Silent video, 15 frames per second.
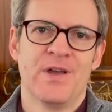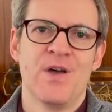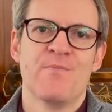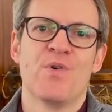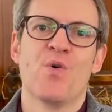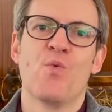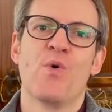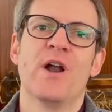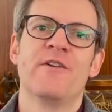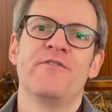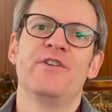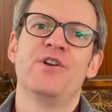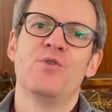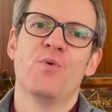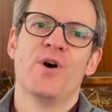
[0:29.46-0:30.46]
But wherever
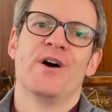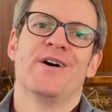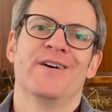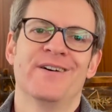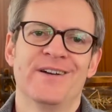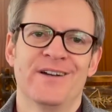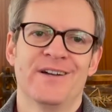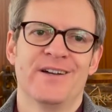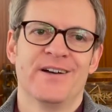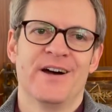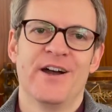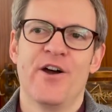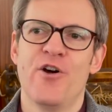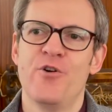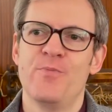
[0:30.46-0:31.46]
you were, I
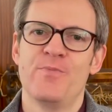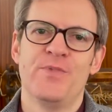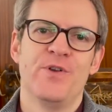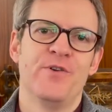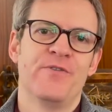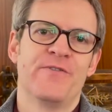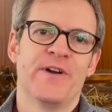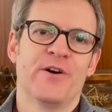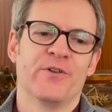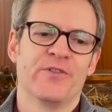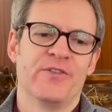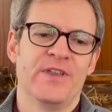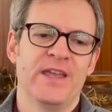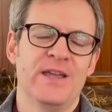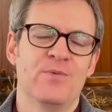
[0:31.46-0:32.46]
hope you felt
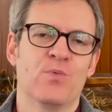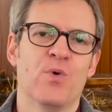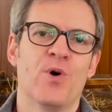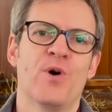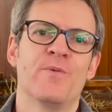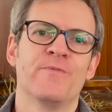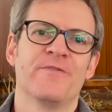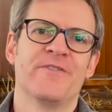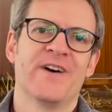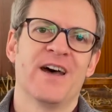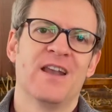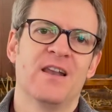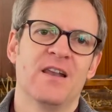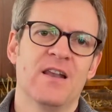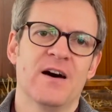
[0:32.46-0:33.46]
the warmth
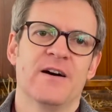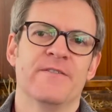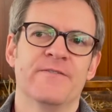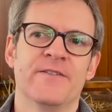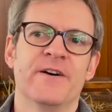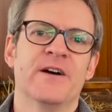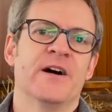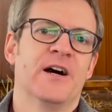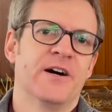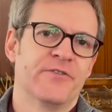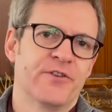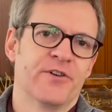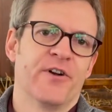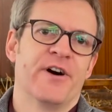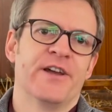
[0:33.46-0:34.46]
and love of
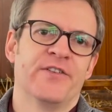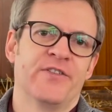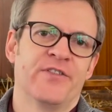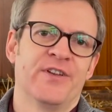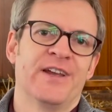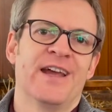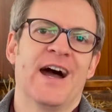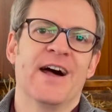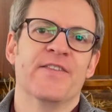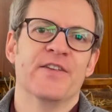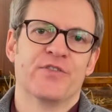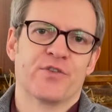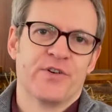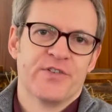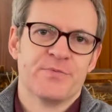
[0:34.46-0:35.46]
Christ at this
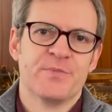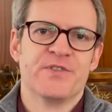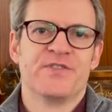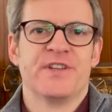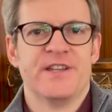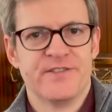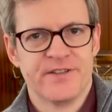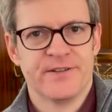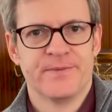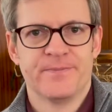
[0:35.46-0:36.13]
Christmas season.